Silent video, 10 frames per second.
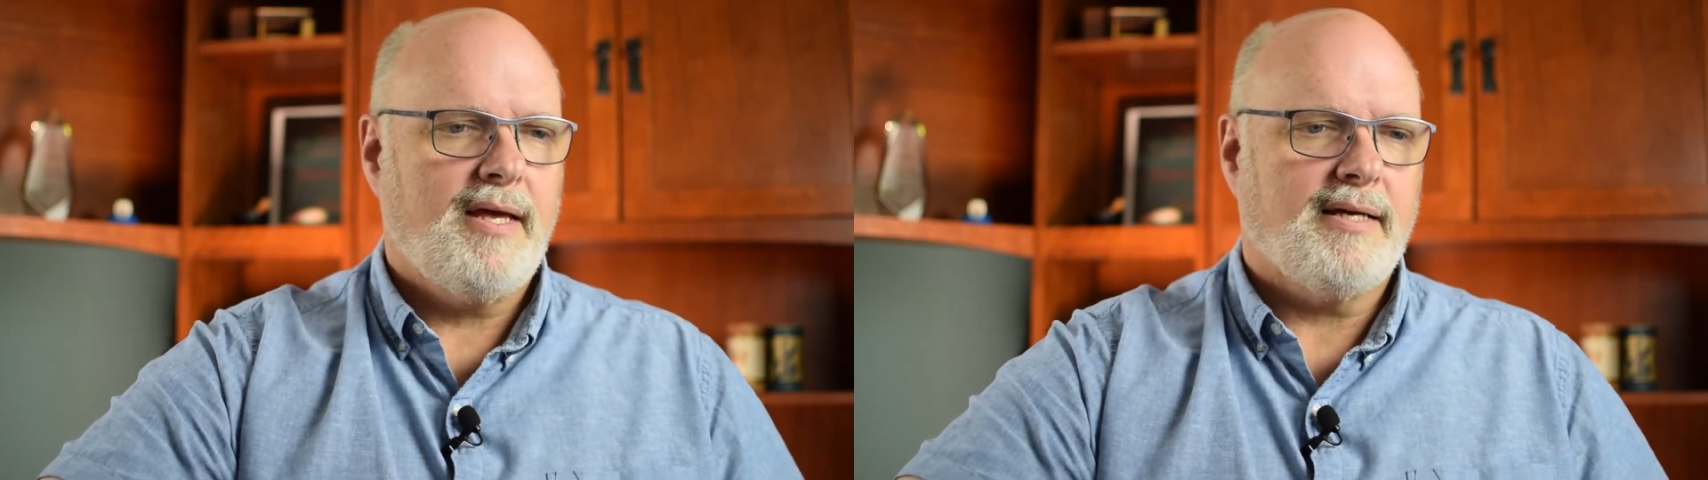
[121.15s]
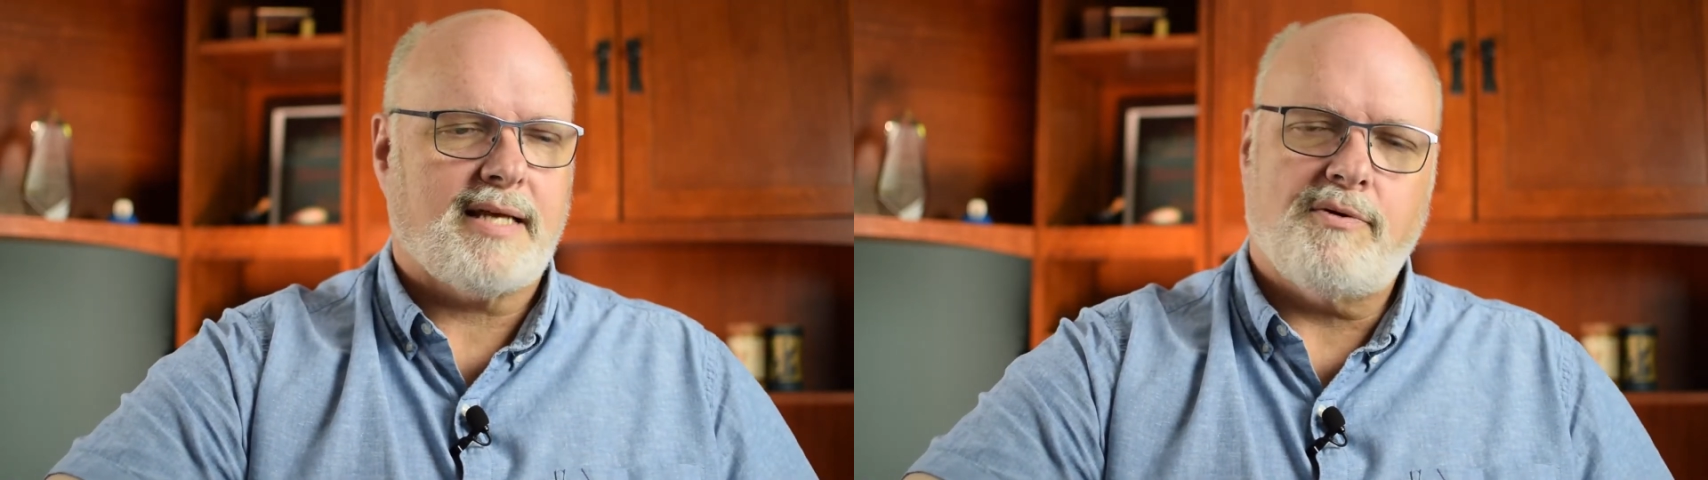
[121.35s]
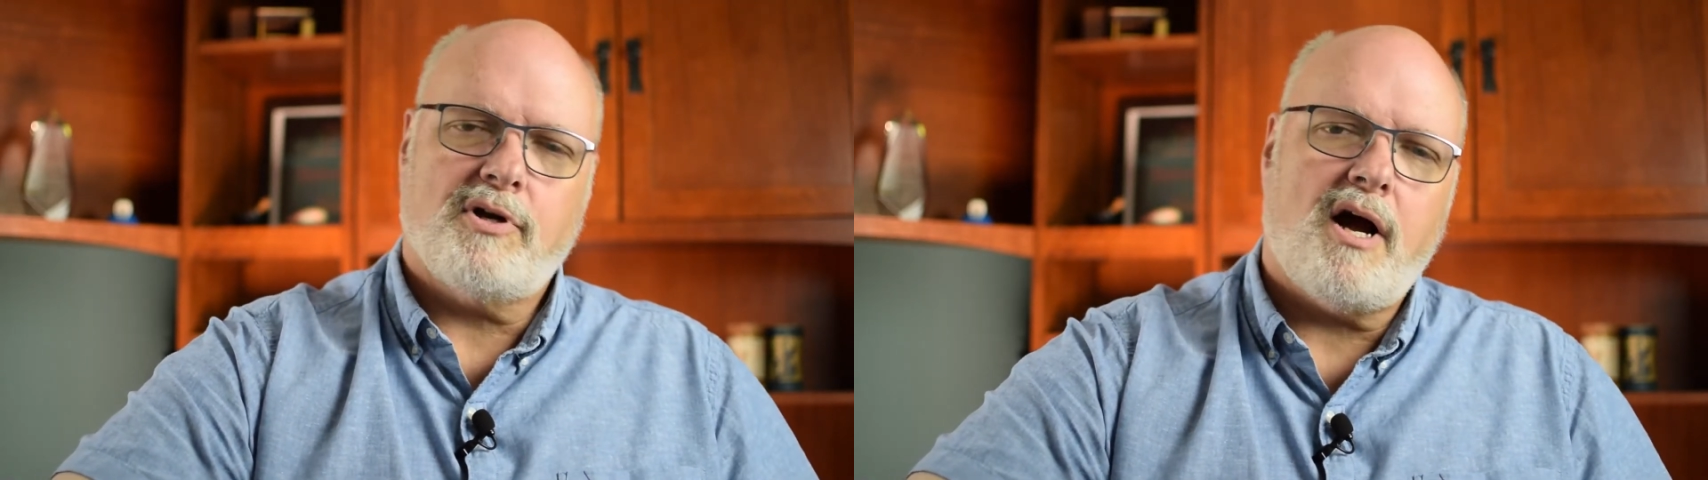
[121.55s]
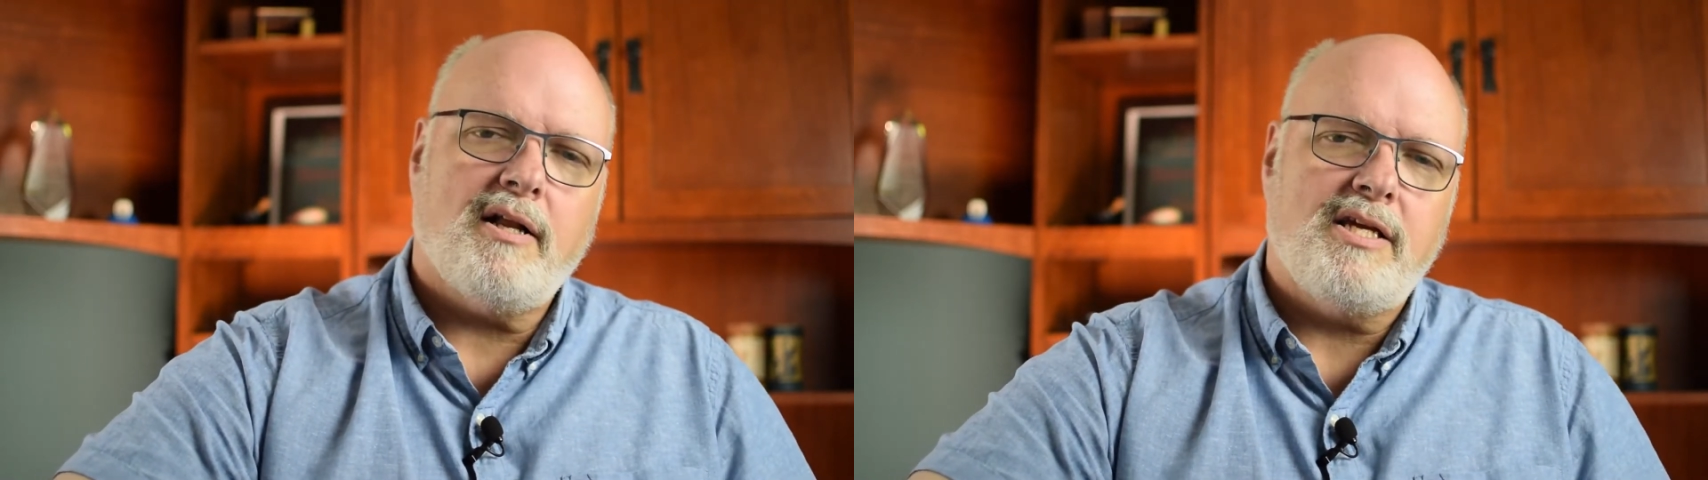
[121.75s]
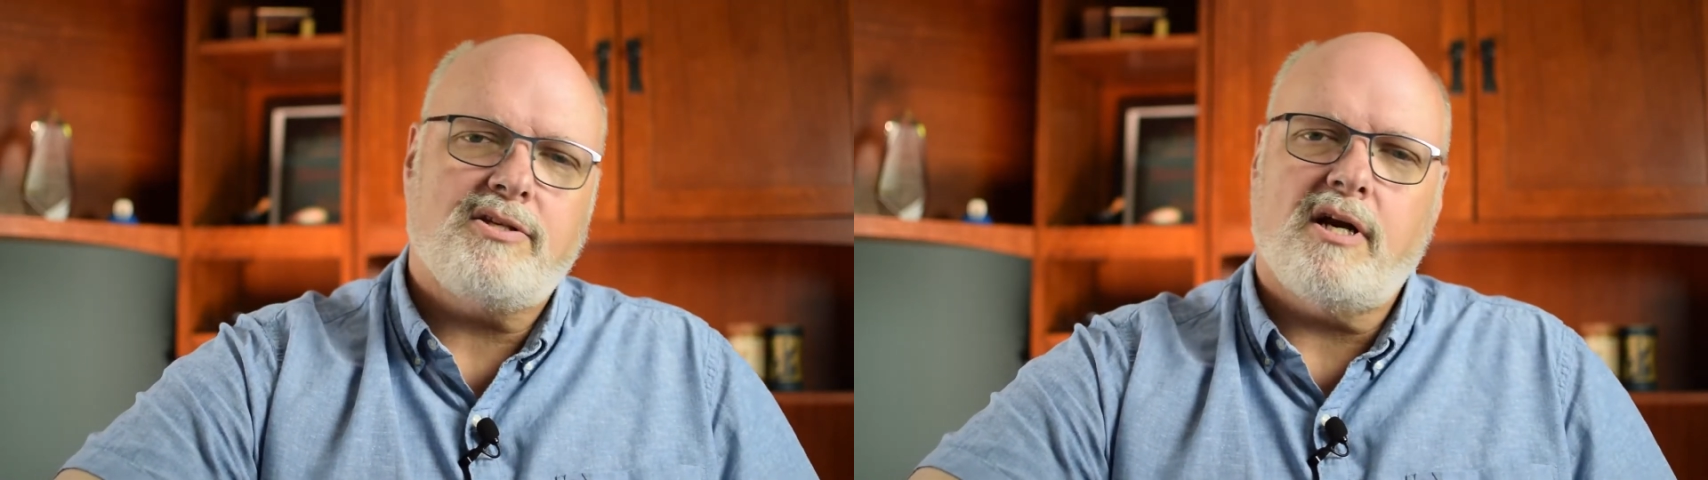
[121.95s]
As I recall,
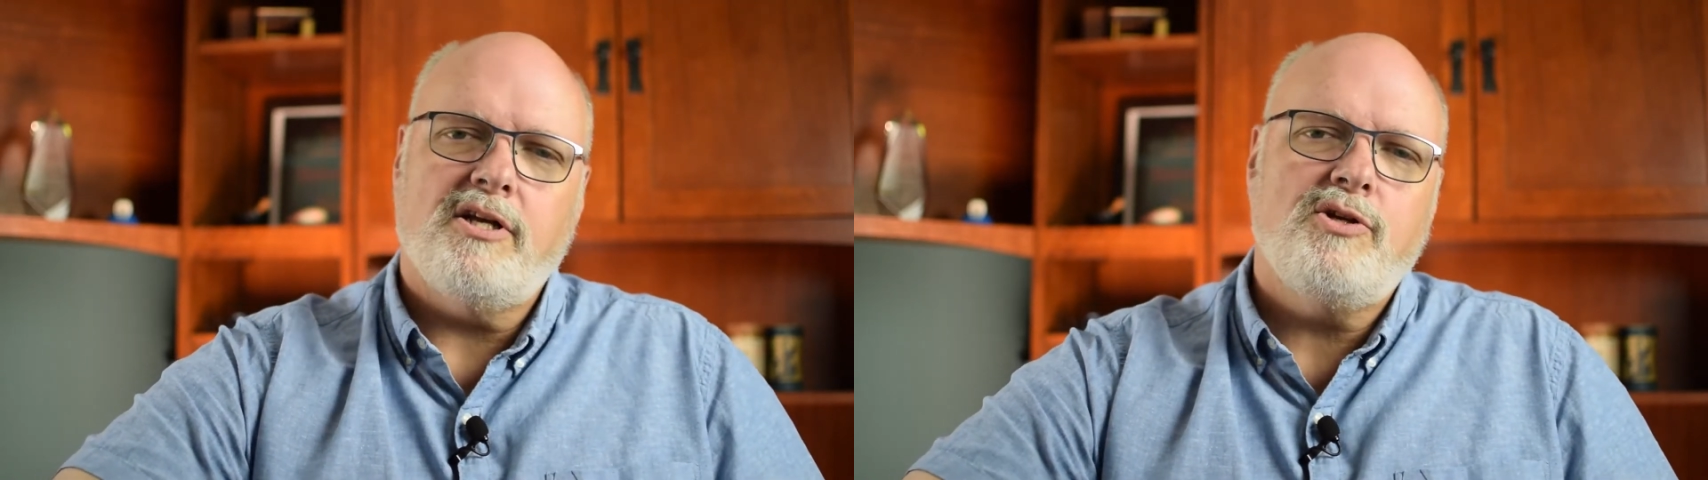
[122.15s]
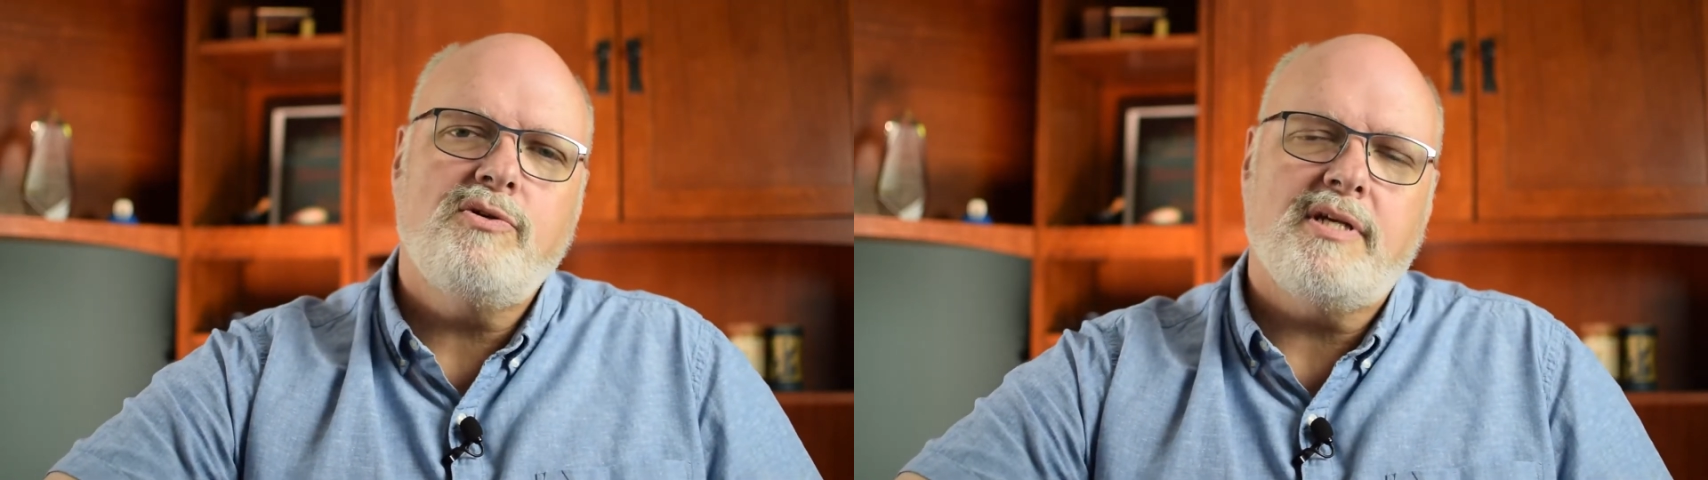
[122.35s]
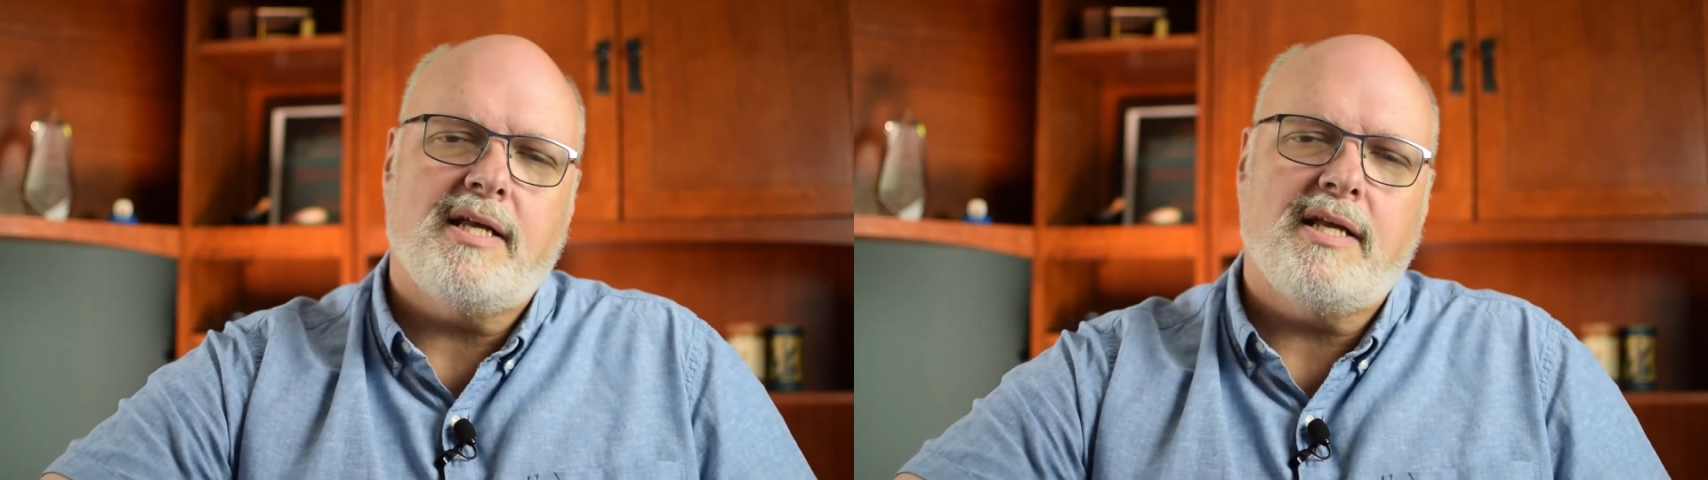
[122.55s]
he started using it